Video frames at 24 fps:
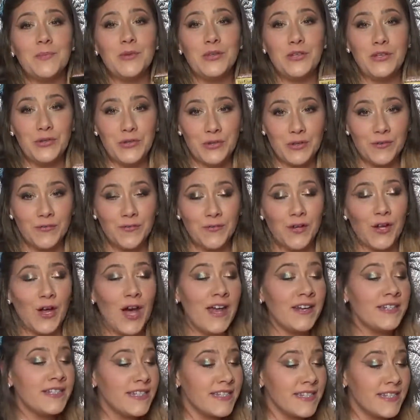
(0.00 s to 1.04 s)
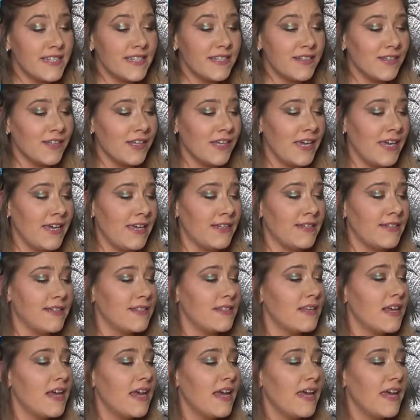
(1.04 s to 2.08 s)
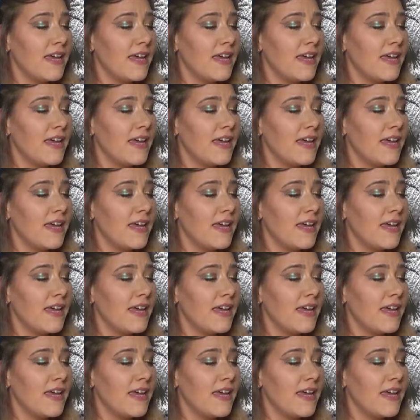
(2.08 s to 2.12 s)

beautiful, and it still is.